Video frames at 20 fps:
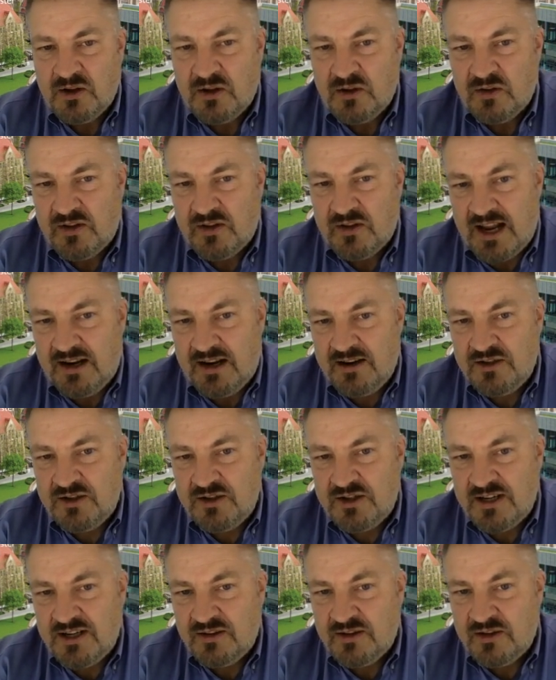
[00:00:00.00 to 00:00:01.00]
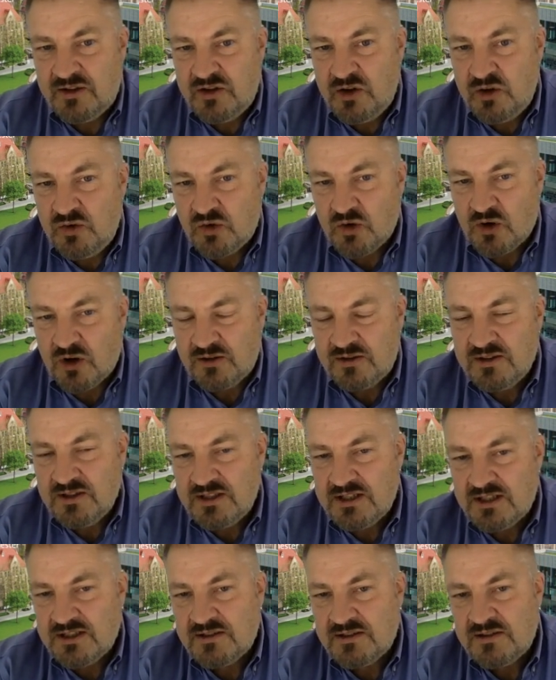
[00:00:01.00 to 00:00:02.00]
The energy in the
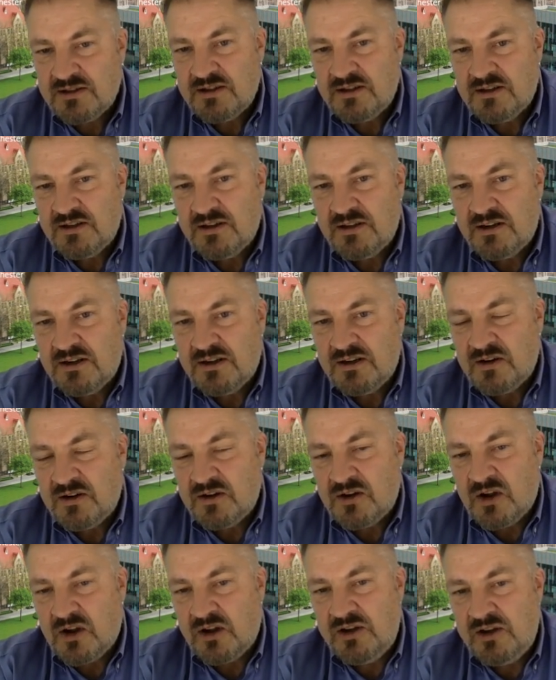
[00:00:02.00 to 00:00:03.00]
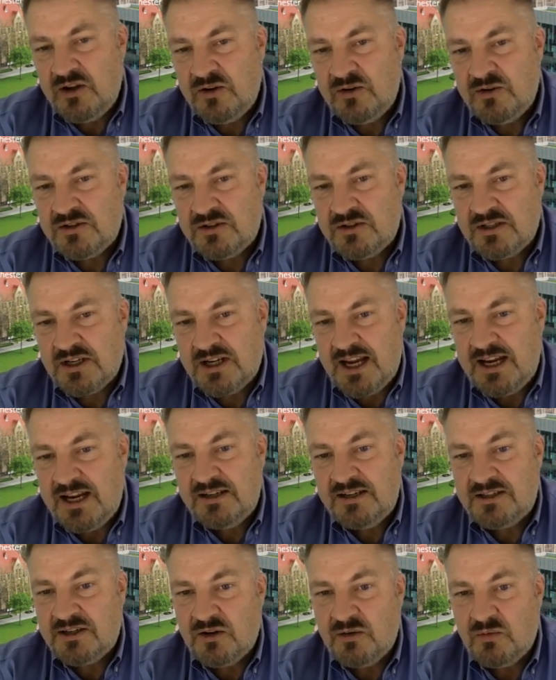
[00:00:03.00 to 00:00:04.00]
neutrons are used to
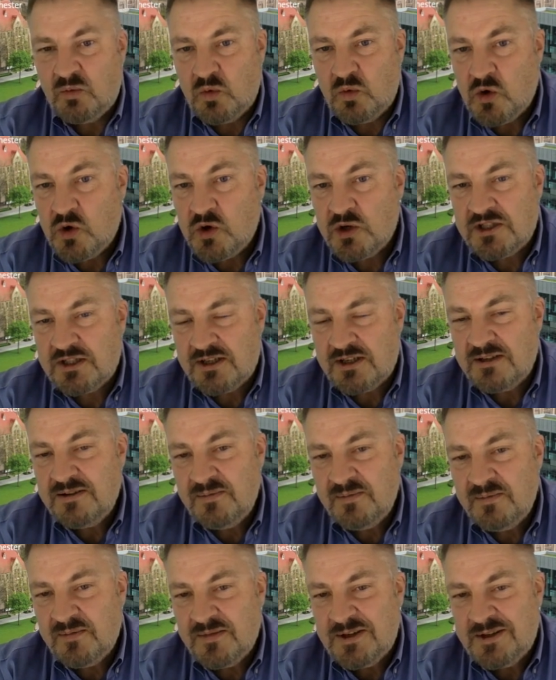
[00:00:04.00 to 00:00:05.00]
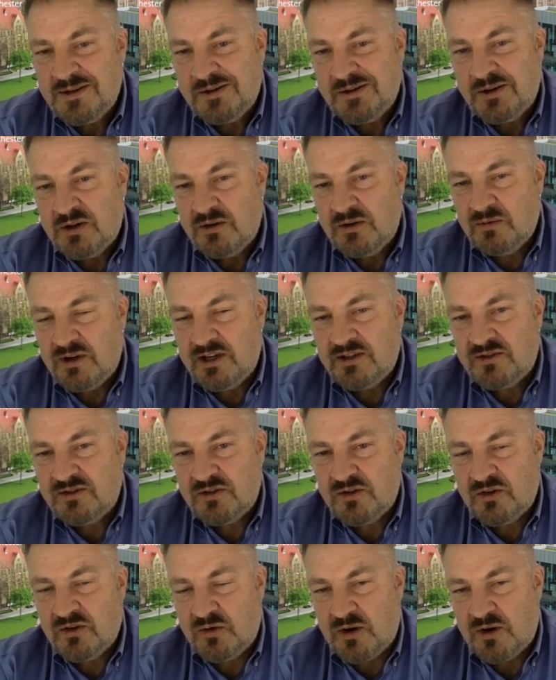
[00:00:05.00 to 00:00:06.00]
heat up water,
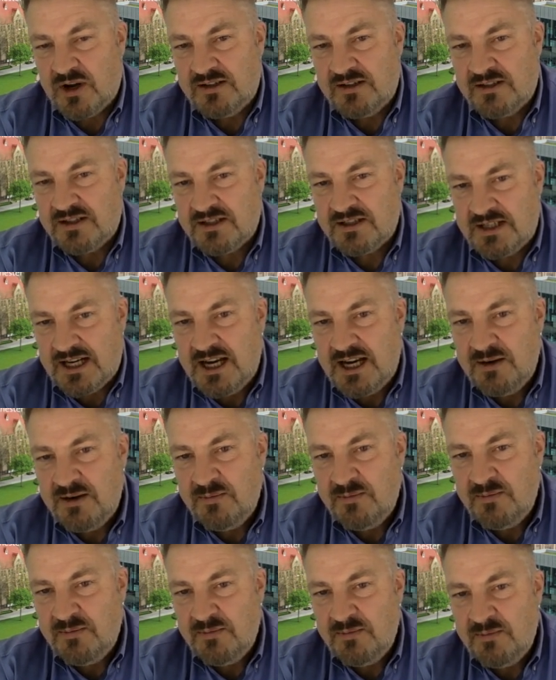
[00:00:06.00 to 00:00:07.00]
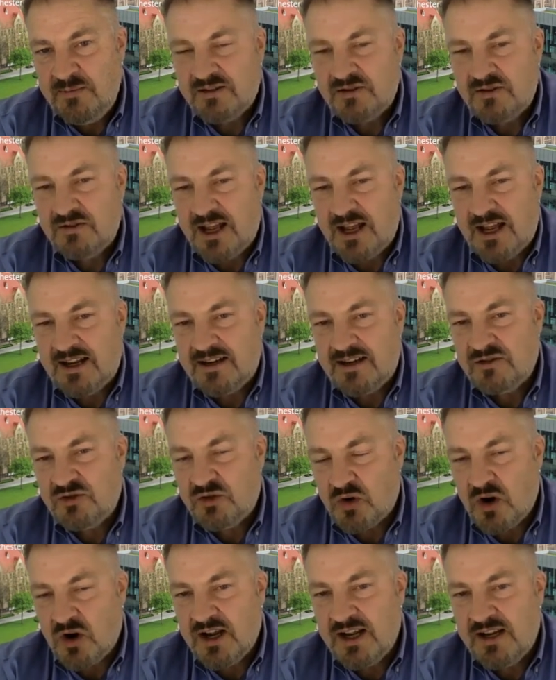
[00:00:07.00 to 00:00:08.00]
which creates steam and
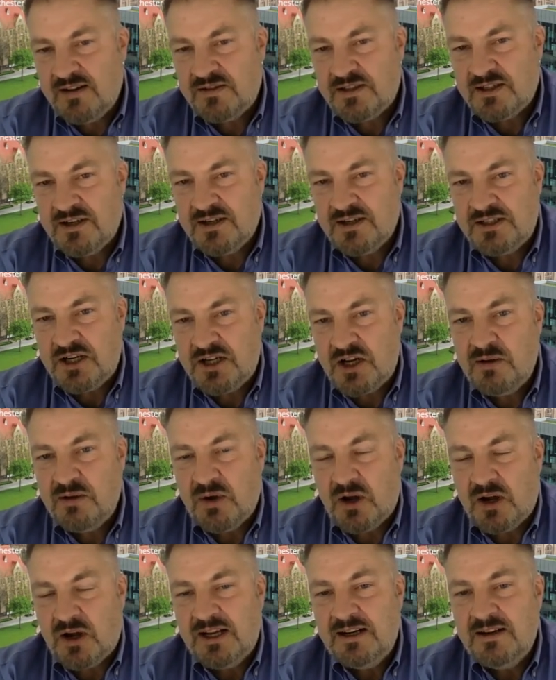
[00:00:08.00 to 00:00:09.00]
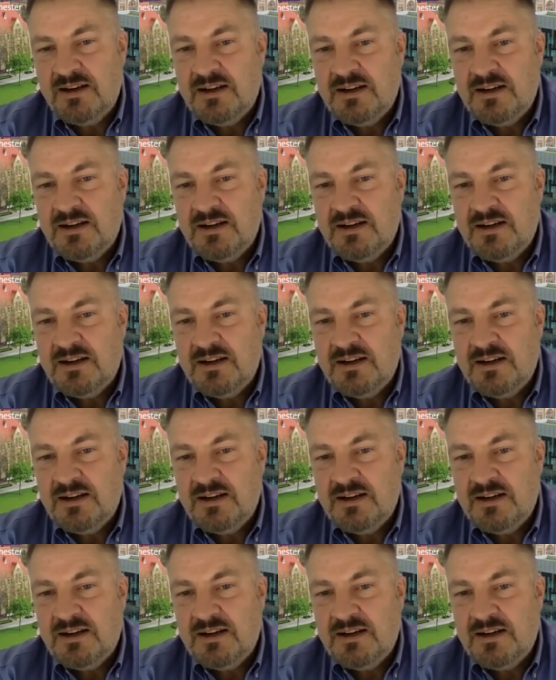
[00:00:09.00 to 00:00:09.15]
drives a turbine